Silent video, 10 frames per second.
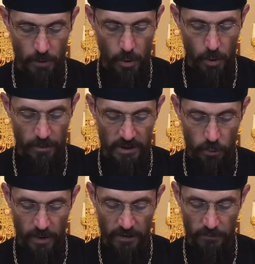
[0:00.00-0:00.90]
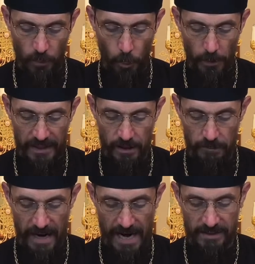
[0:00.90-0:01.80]
over 12 wicker
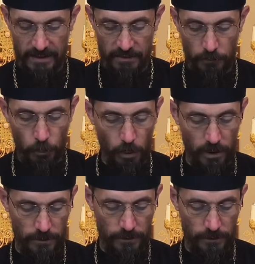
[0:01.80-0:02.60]
baskets full.